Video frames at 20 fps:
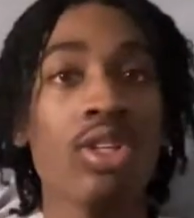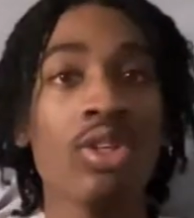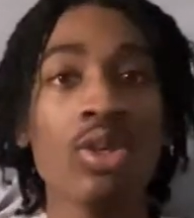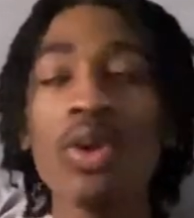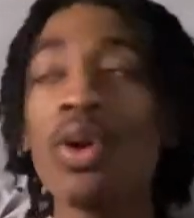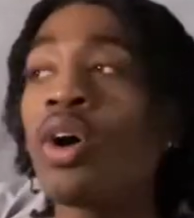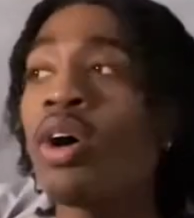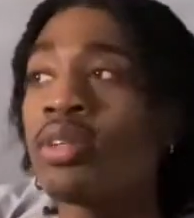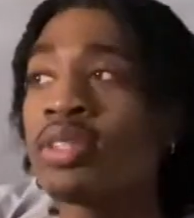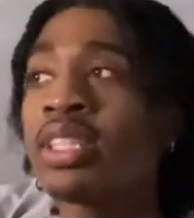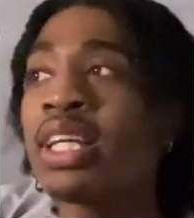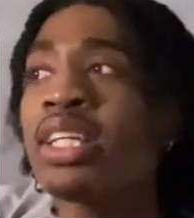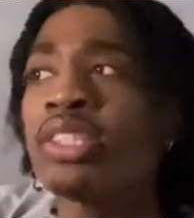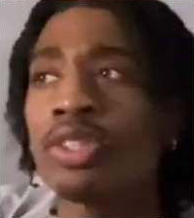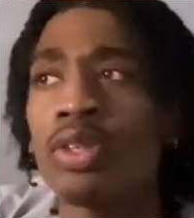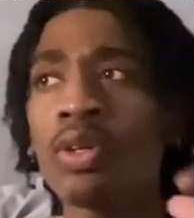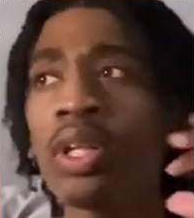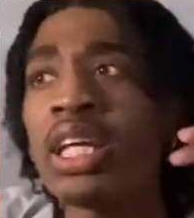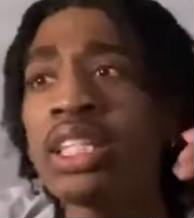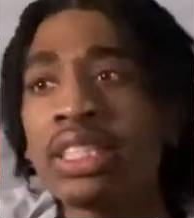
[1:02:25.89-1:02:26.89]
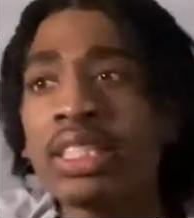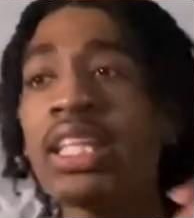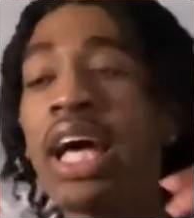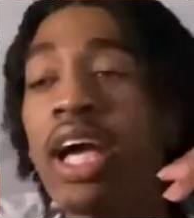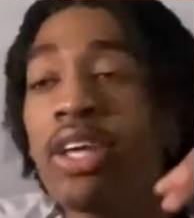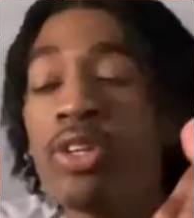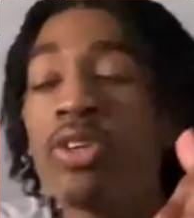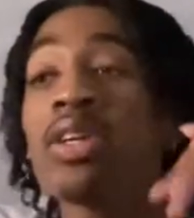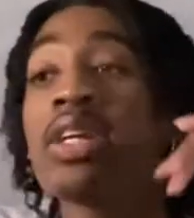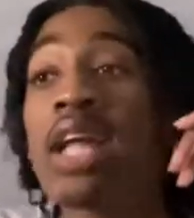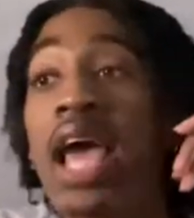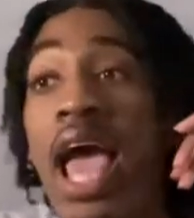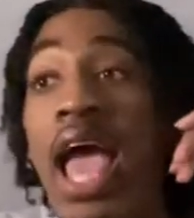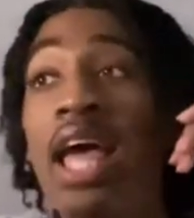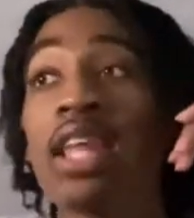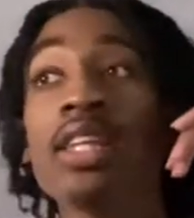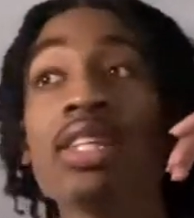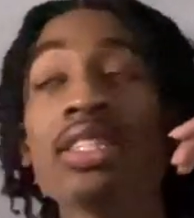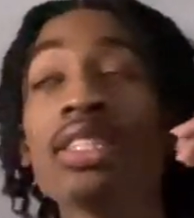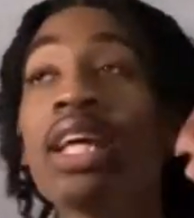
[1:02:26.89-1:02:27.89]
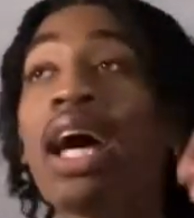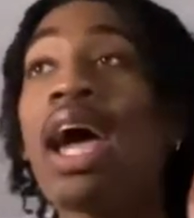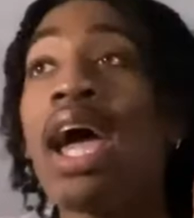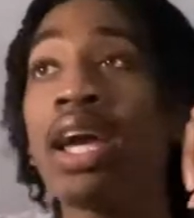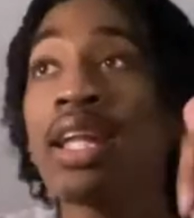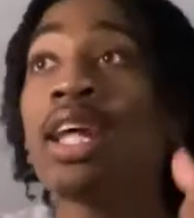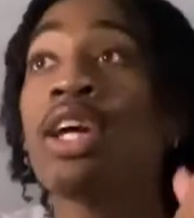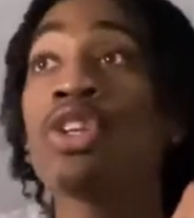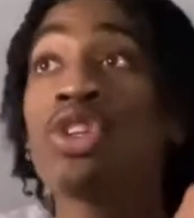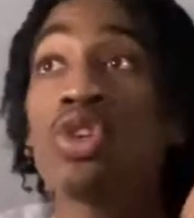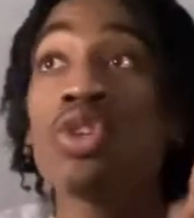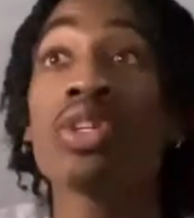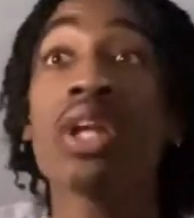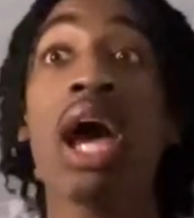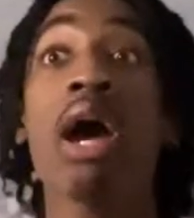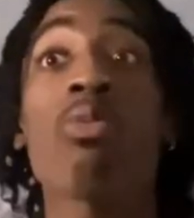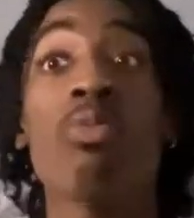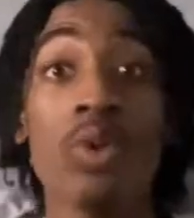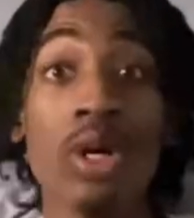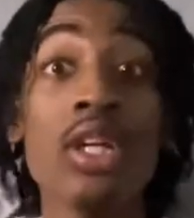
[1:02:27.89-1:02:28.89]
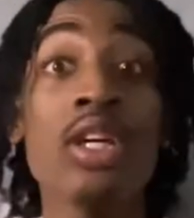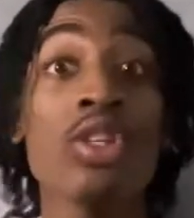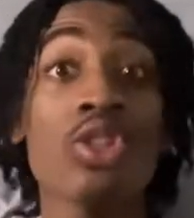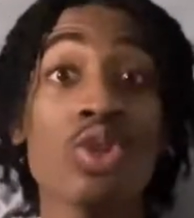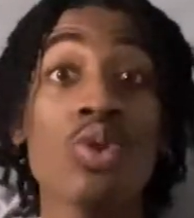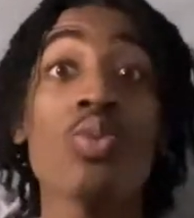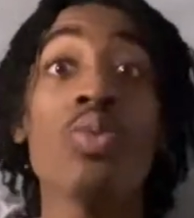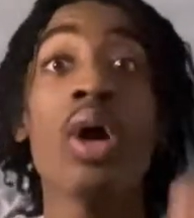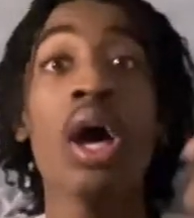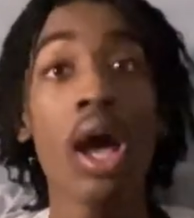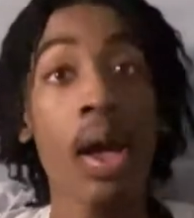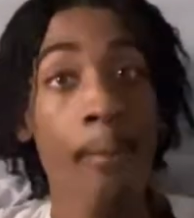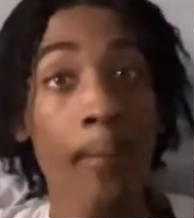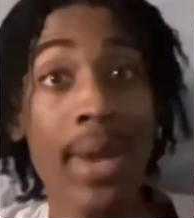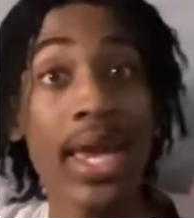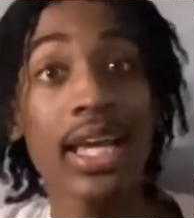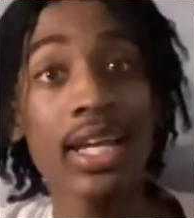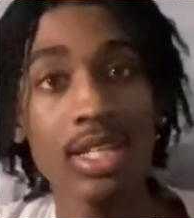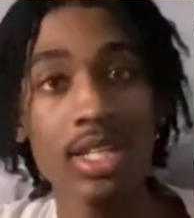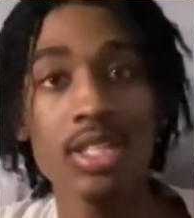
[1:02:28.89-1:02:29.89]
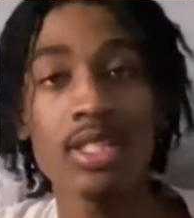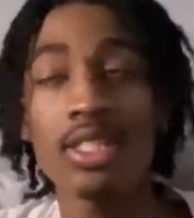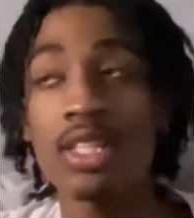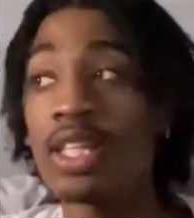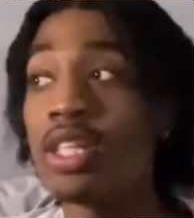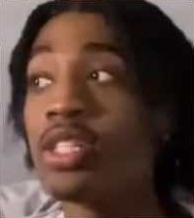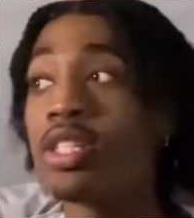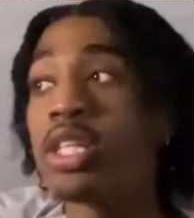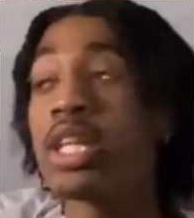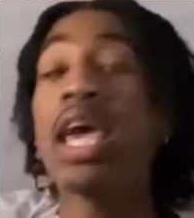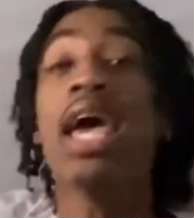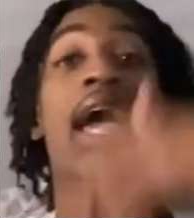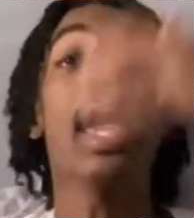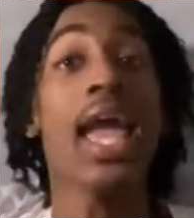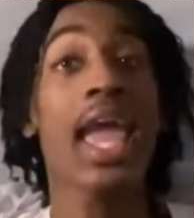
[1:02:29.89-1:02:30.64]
You know what I'm saying? So let's not act like you're not willing to make a decision